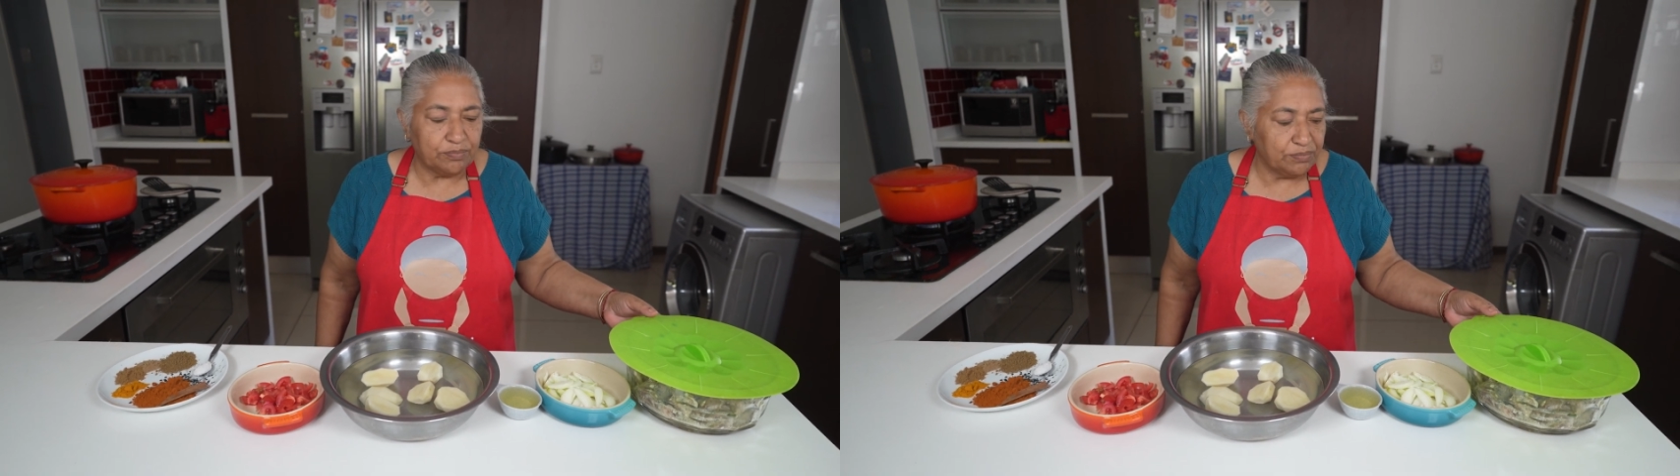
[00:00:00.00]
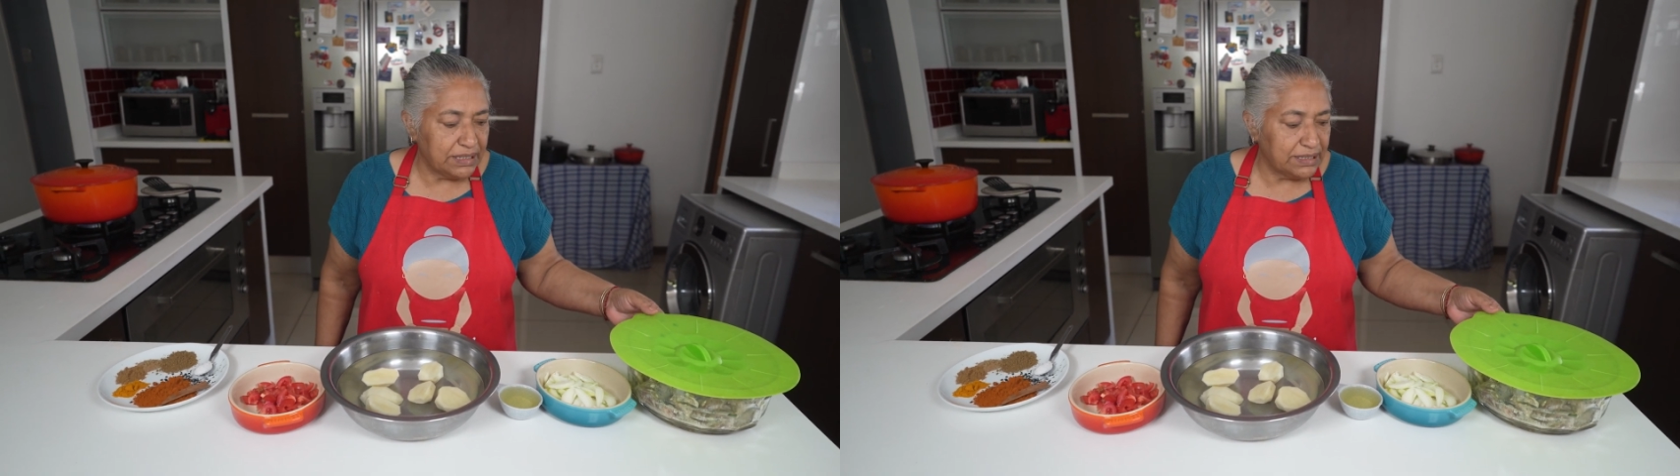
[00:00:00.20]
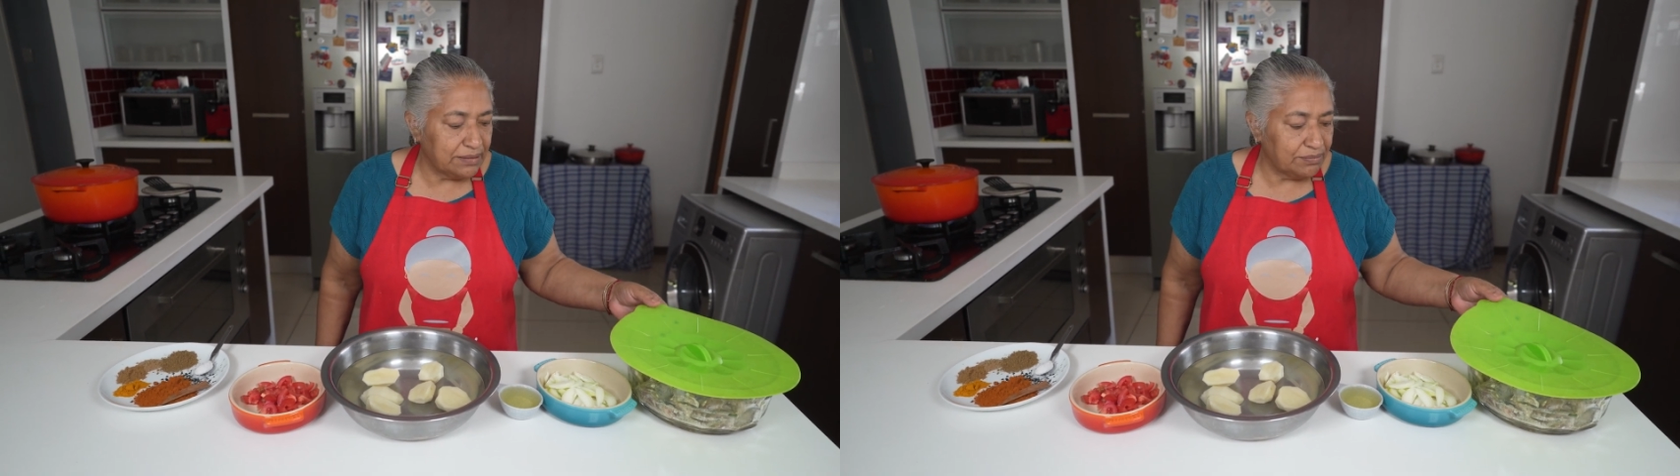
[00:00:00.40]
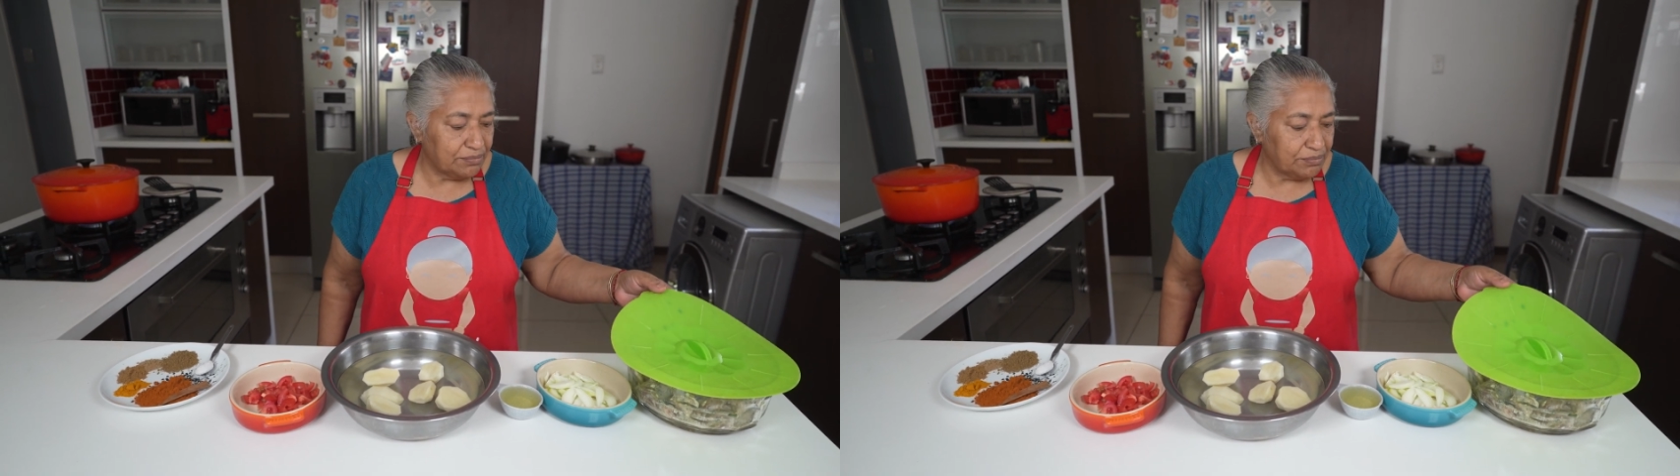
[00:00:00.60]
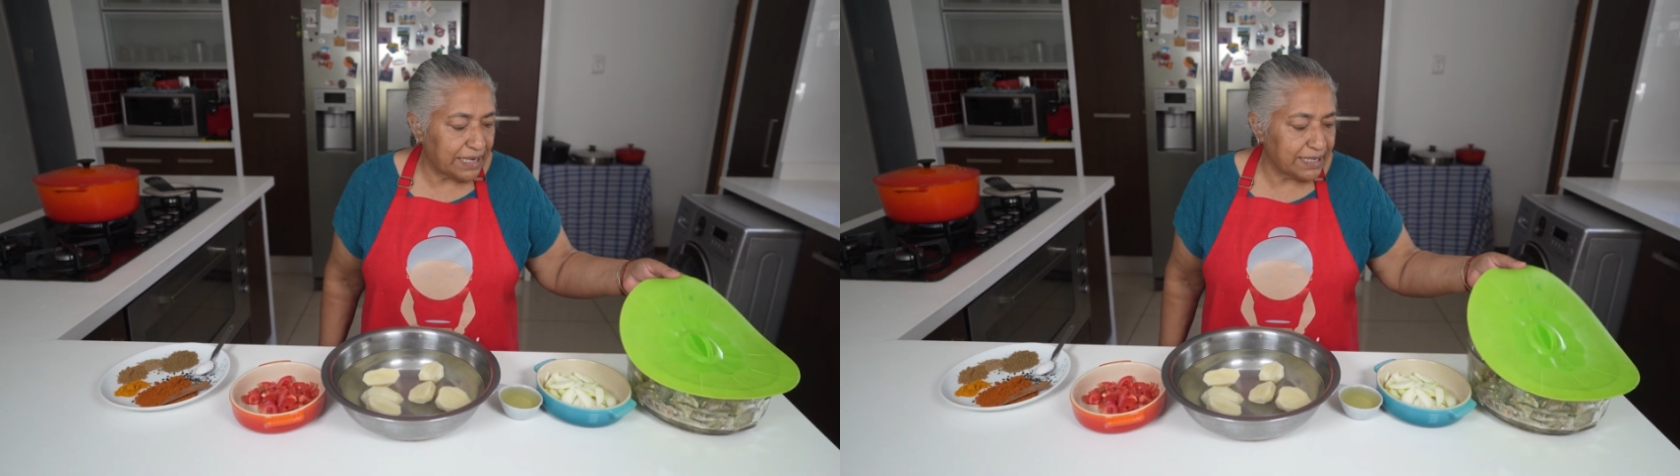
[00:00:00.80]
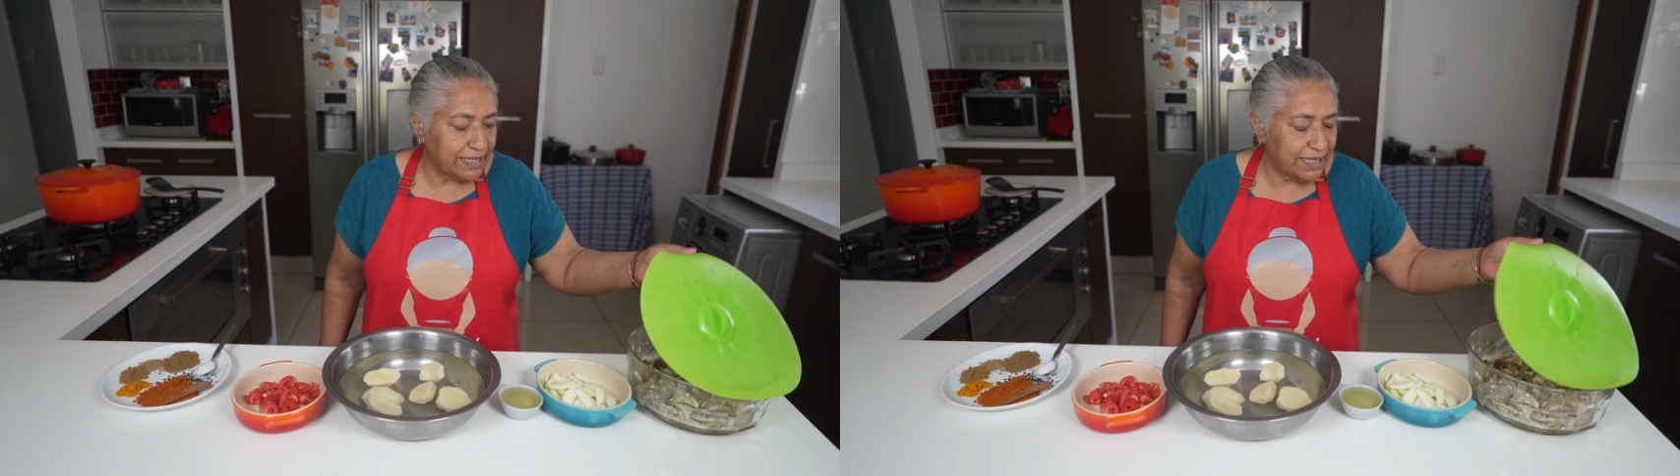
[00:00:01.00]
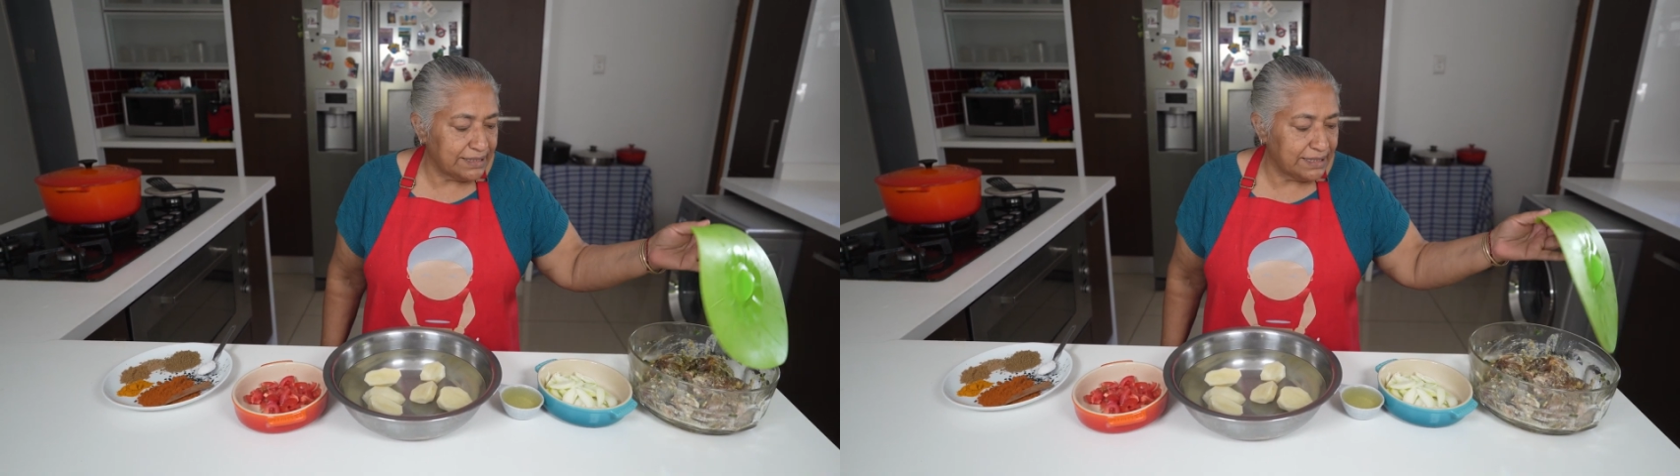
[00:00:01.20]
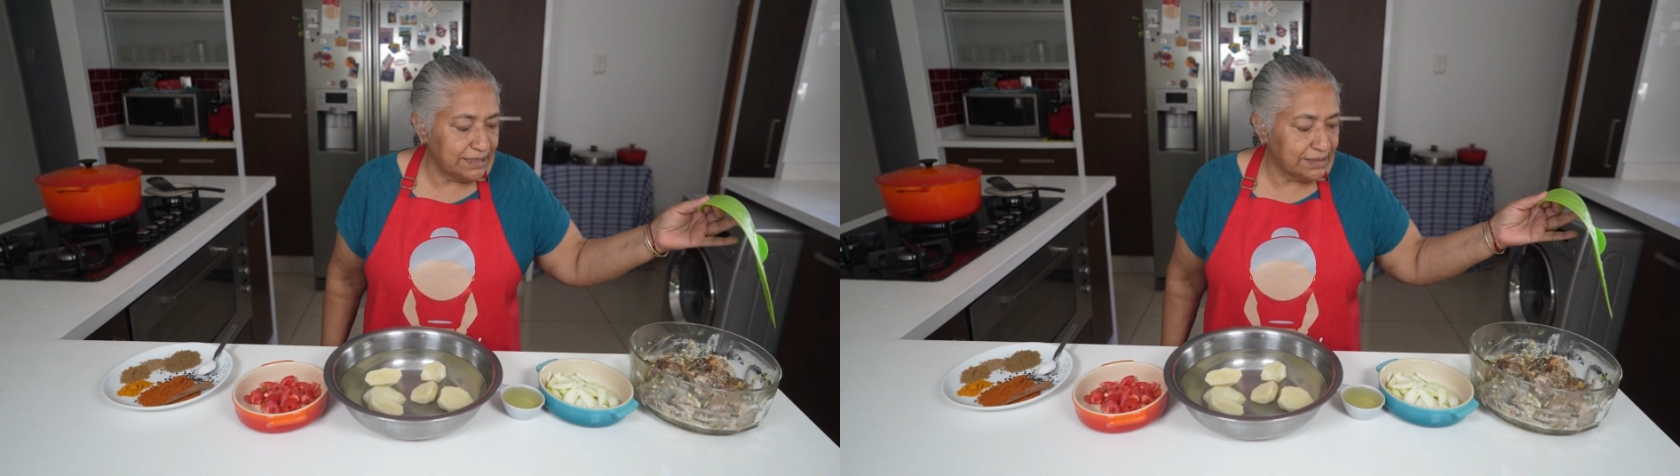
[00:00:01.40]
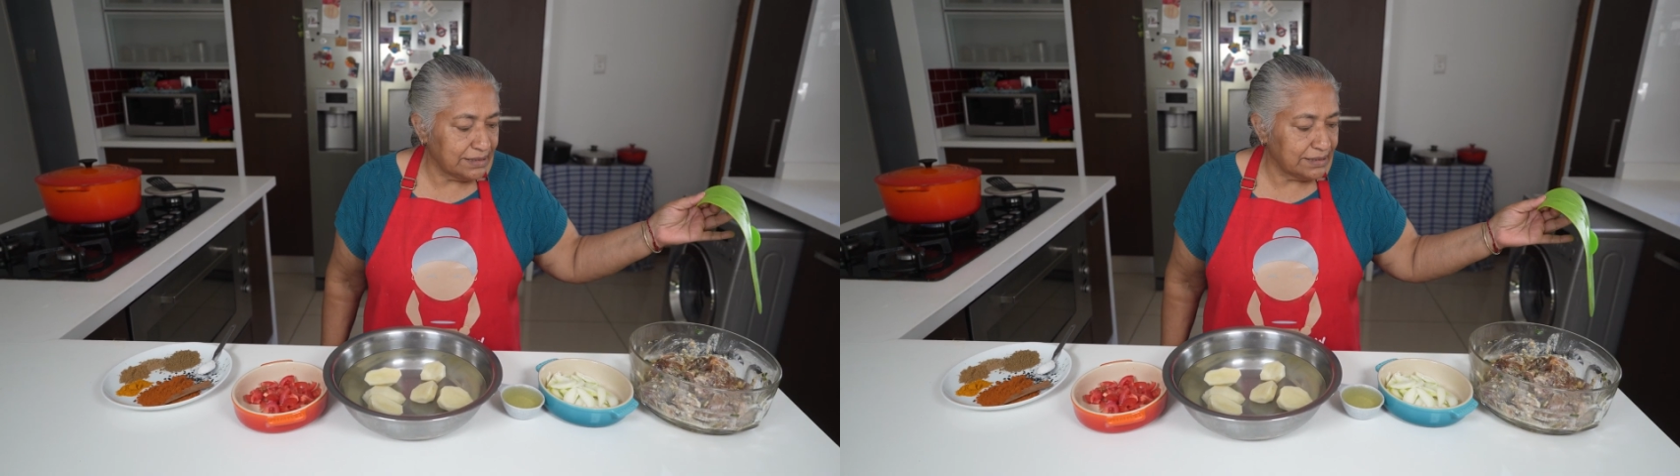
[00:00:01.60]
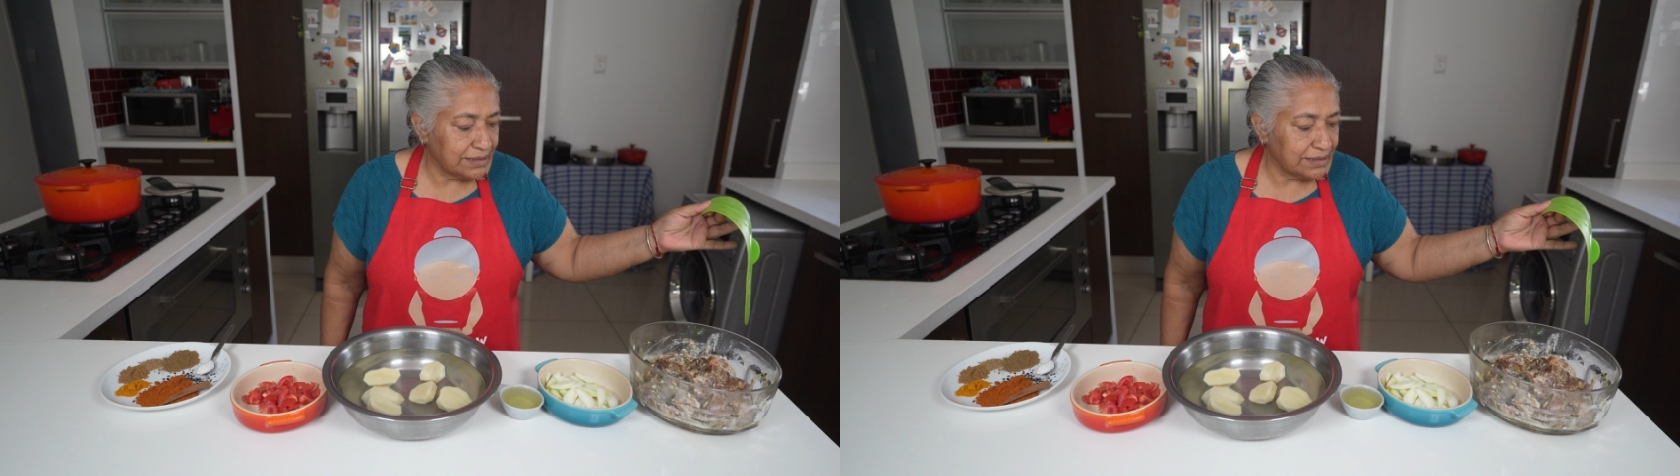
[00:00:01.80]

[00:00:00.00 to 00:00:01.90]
meat marinating.